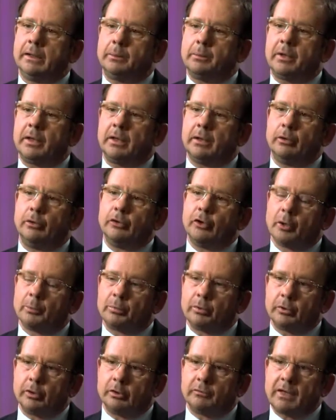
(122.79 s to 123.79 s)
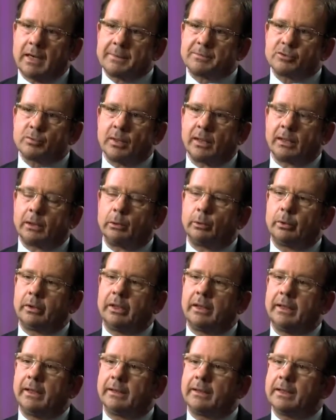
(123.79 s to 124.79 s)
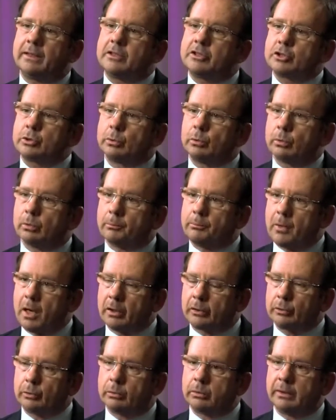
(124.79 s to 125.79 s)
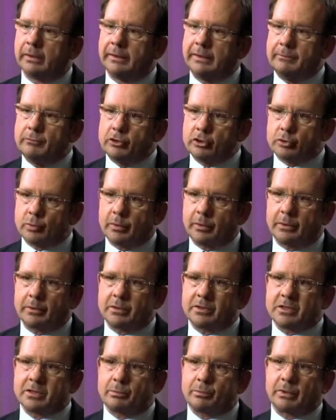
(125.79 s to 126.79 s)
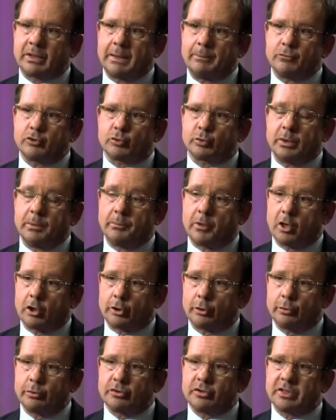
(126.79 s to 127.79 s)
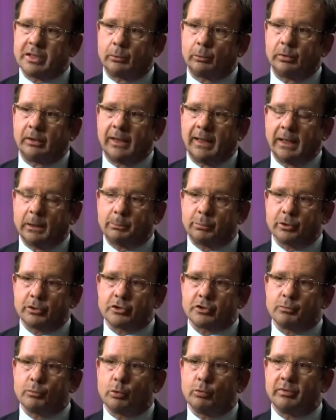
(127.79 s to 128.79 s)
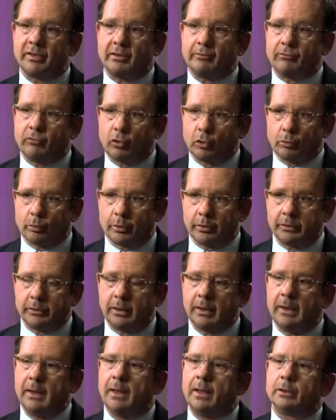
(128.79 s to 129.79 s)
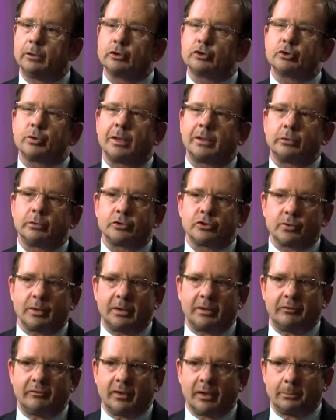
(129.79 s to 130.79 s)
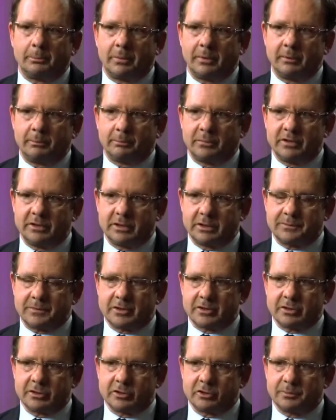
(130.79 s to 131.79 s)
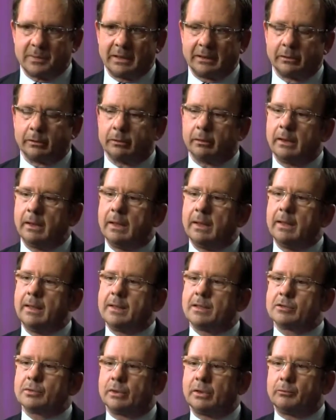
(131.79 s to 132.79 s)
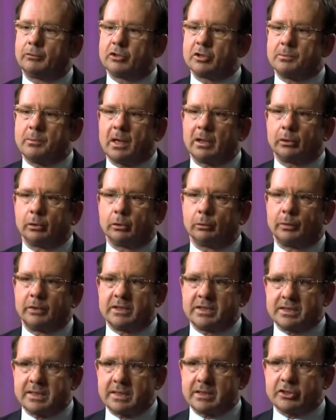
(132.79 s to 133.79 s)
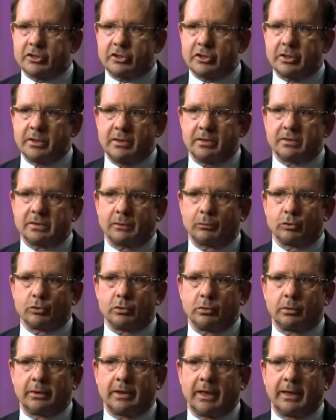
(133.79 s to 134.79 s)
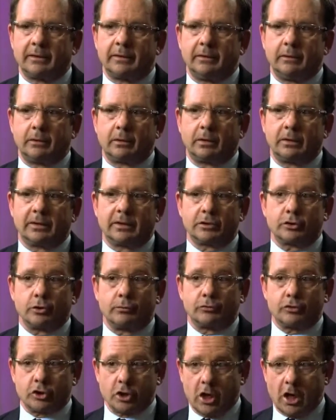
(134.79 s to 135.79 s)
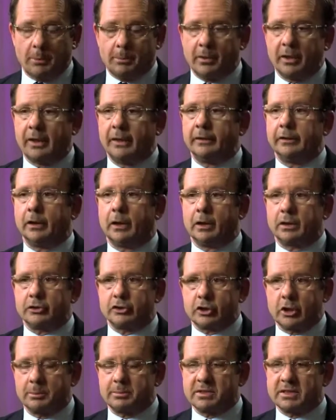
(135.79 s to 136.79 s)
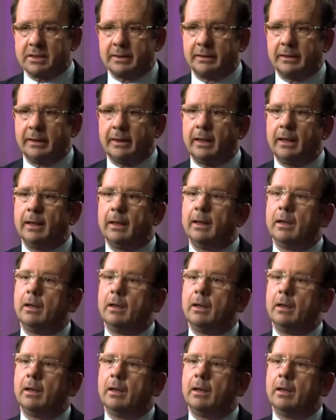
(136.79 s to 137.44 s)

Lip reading: There were a number of abstracts looking at additional model and immunohistochemistry markers that would help us moving forward to try to stratify in these patients better. So there was a model with 6 genes that was looked at in the context of CHOP and R-CHOP setting